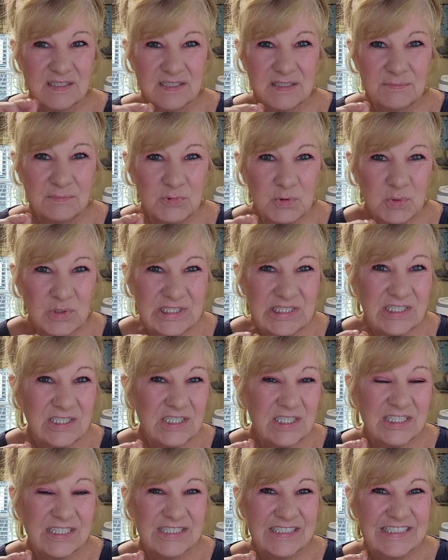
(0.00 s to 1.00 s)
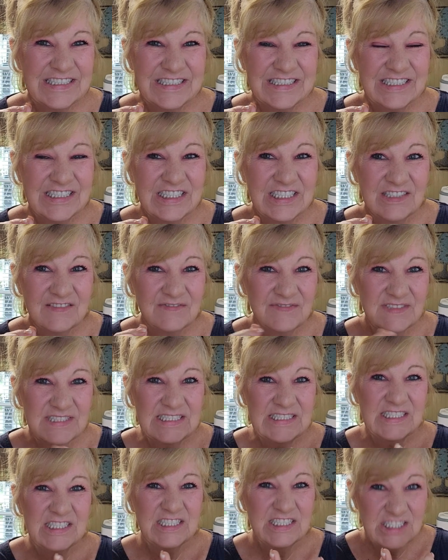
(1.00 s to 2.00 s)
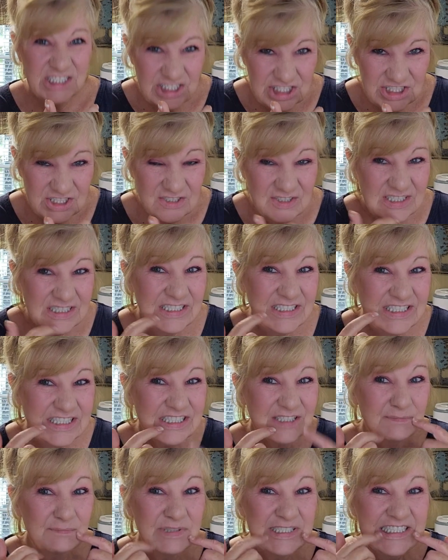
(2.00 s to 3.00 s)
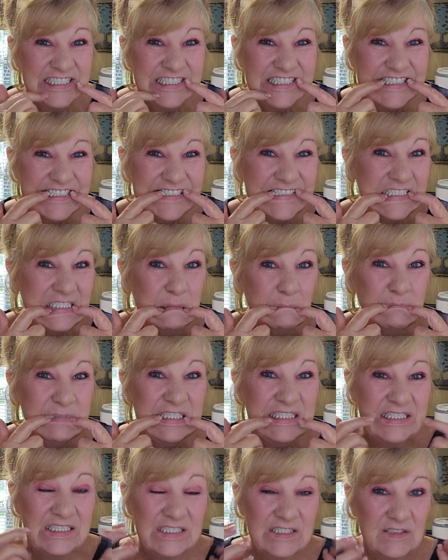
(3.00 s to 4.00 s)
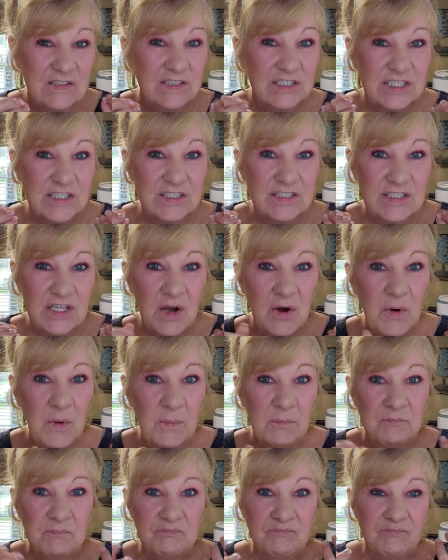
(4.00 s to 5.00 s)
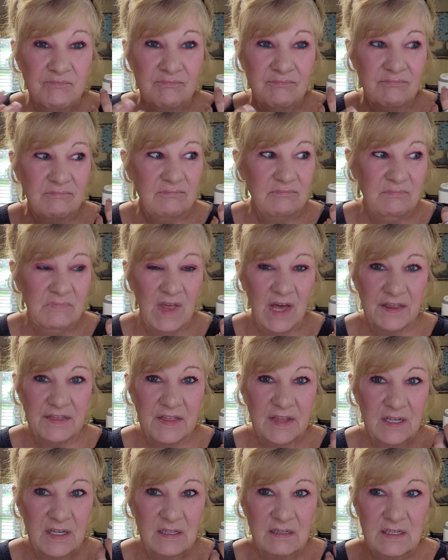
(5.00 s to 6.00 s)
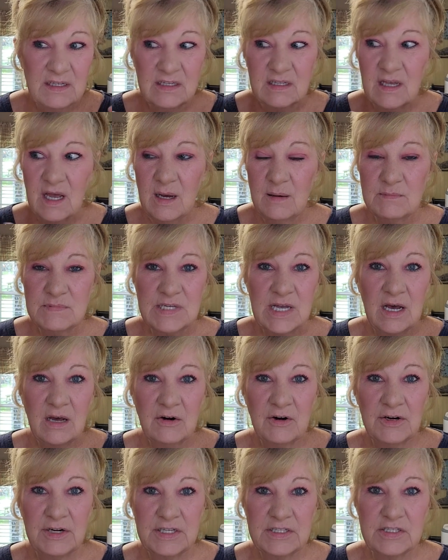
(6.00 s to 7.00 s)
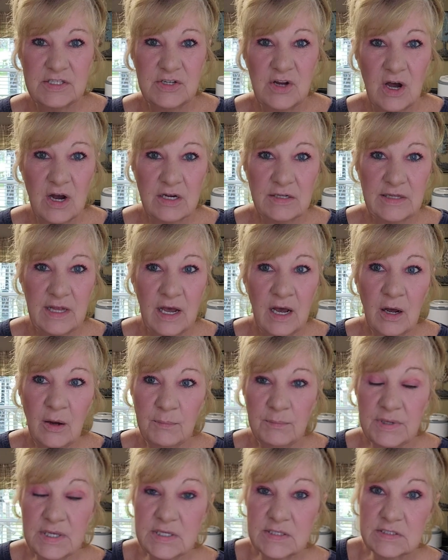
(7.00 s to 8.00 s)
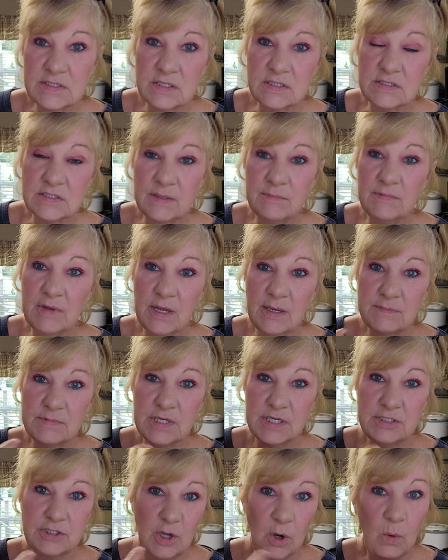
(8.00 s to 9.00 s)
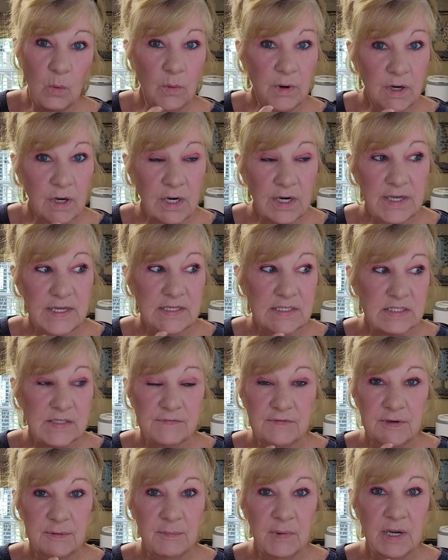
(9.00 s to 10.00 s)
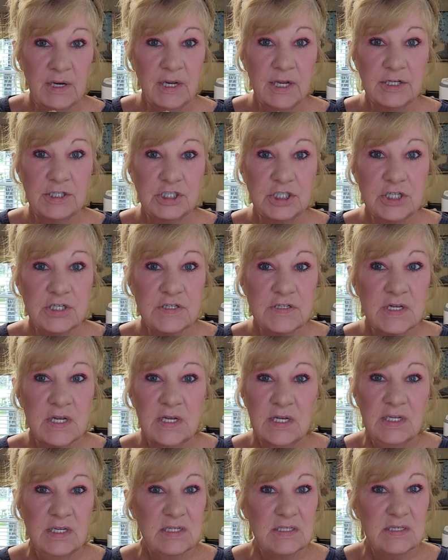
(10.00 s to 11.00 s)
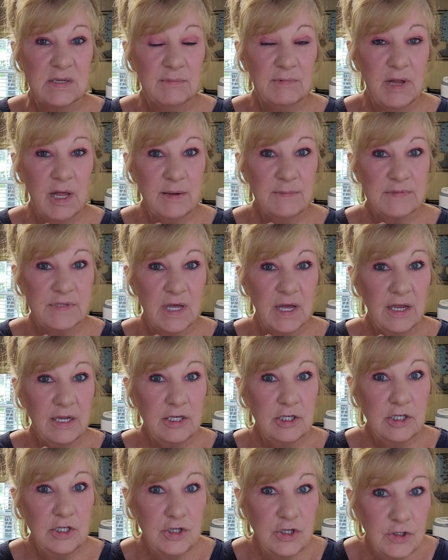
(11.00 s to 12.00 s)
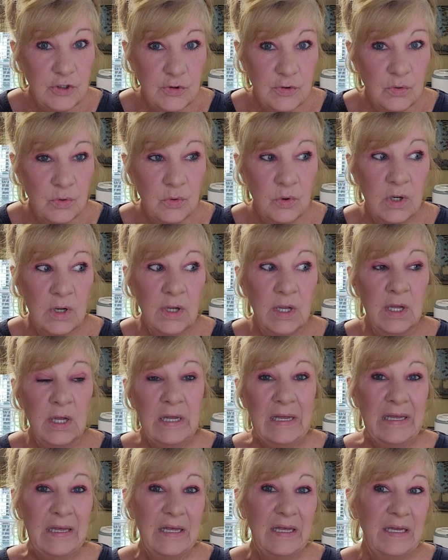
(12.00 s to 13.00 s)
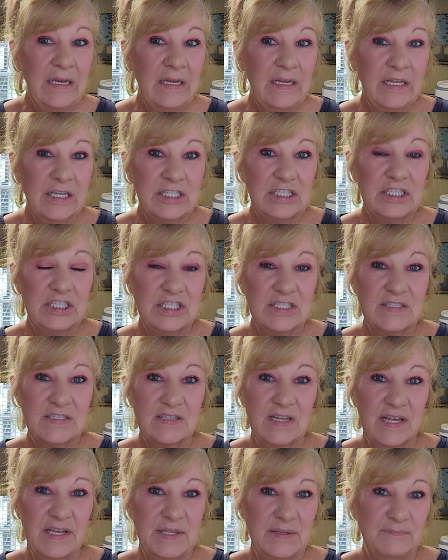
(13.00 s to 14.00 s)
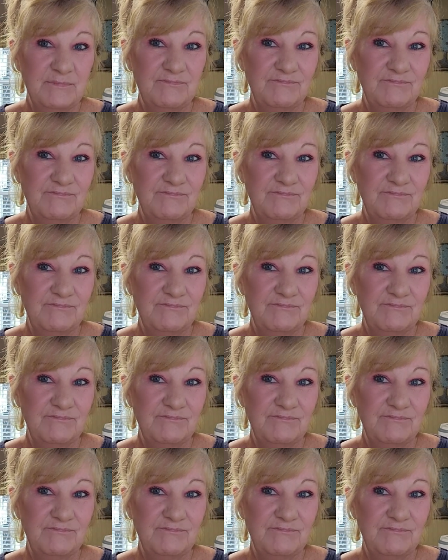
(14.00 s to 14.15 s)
am aware and I kind of like chew and just bite a little bit just so nothing comes out or gets knocked out, because there's sometimes I don't wear adhesive in my dentures, sometimes I do, and it's just like